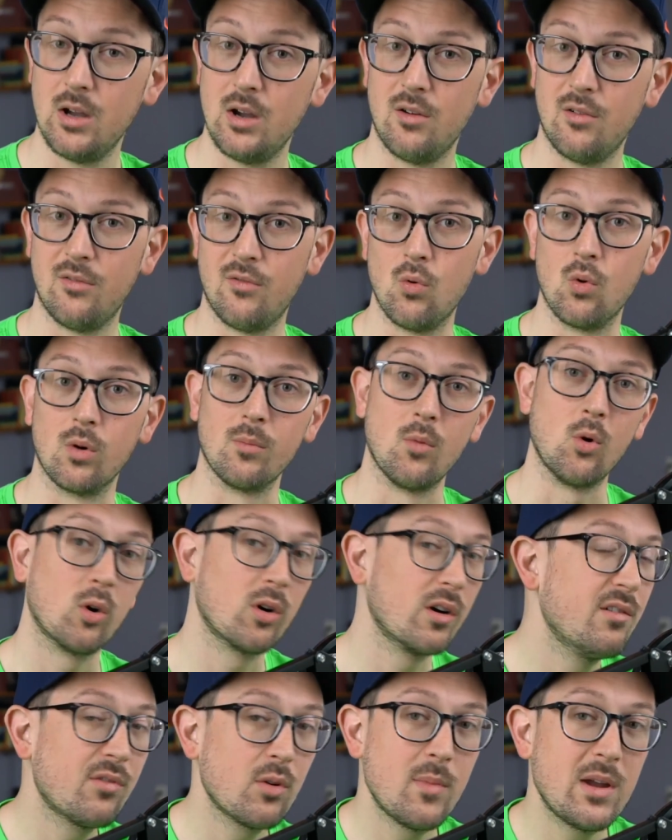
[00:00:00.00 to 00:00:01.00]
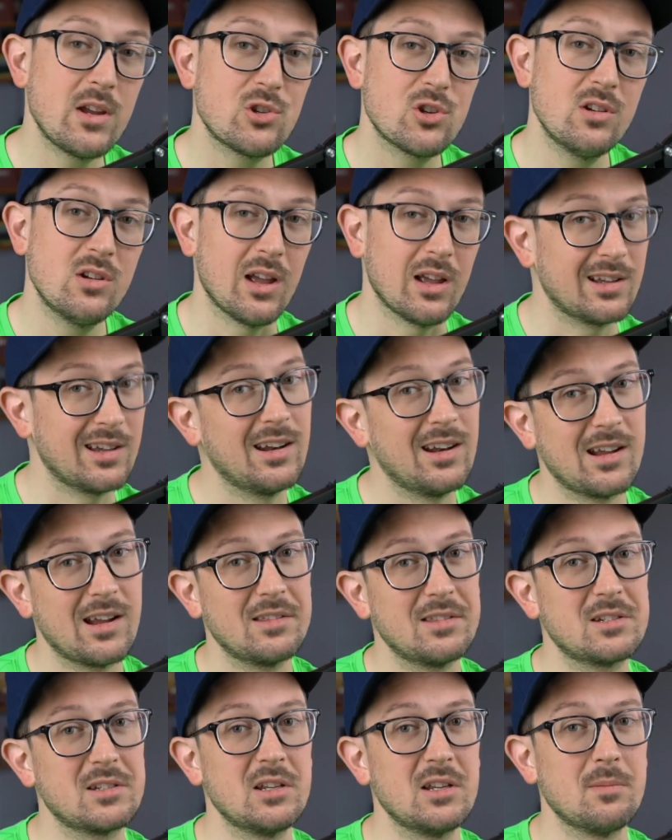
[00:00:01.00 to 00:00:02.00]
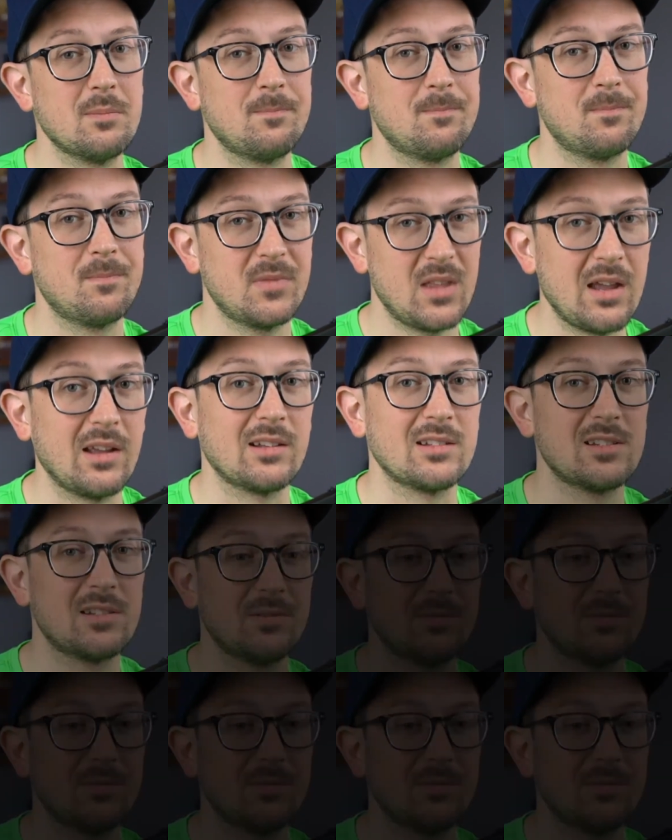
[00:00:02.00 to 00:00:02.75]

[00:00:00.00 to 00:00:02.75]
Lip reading: for more information and getting on the team. Thanks.